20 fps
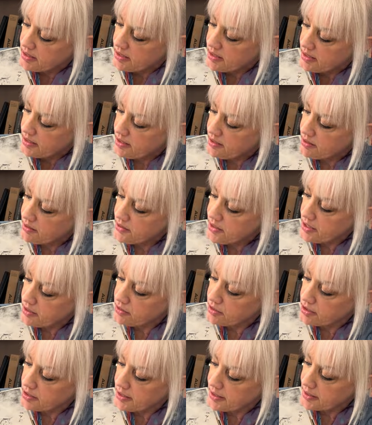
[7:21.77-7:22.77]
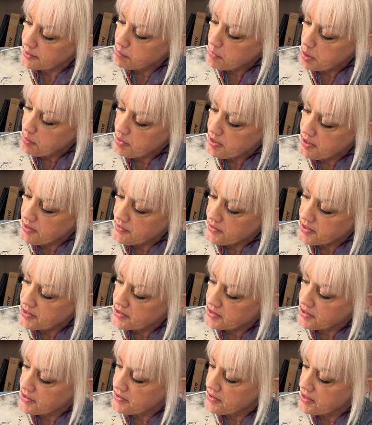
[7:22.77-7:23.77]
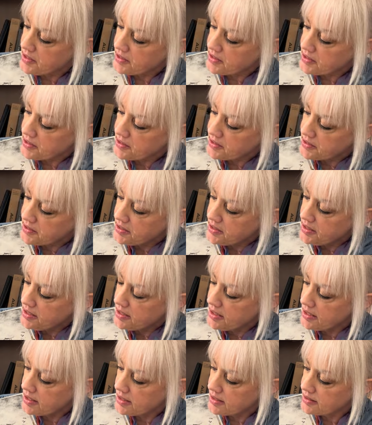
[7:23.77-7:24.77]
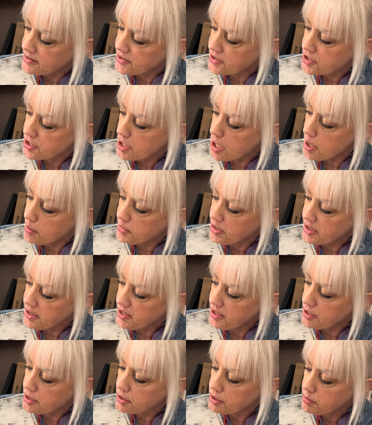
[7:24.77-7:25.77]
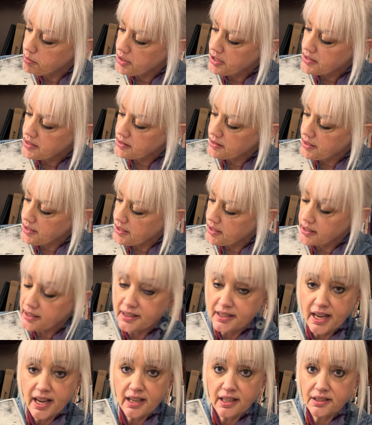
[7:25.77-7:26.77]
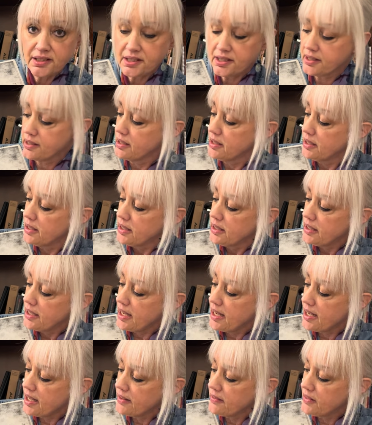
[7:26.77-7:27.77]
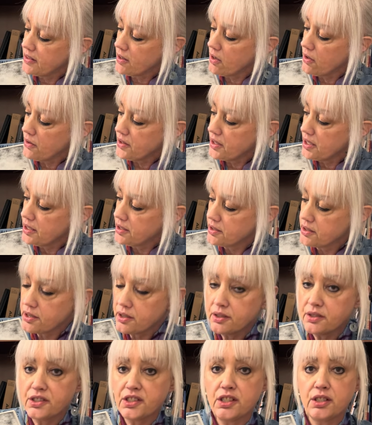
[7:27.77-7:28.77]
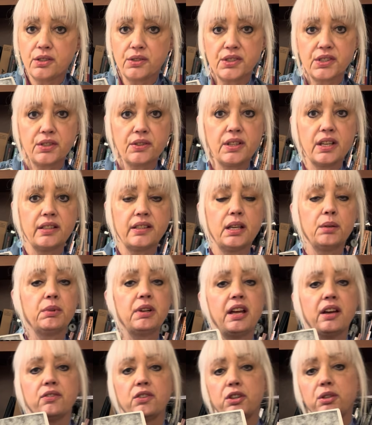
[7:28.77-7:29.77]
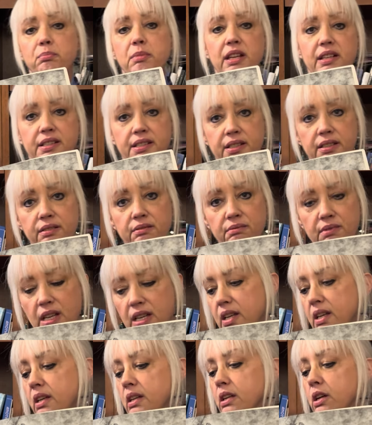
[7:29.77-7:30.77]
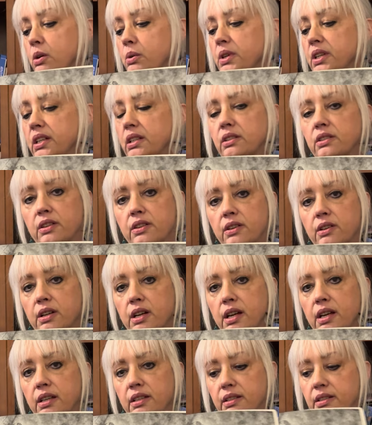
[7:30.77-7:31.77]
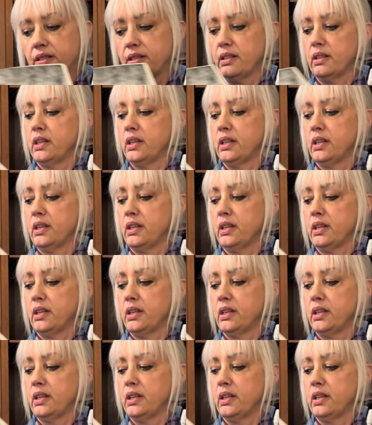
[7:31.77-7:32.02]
Here they look like maybe this is the shaman. He could be leading a dance, and all the hunters, you know, so that they would have good medicine going into their hunt.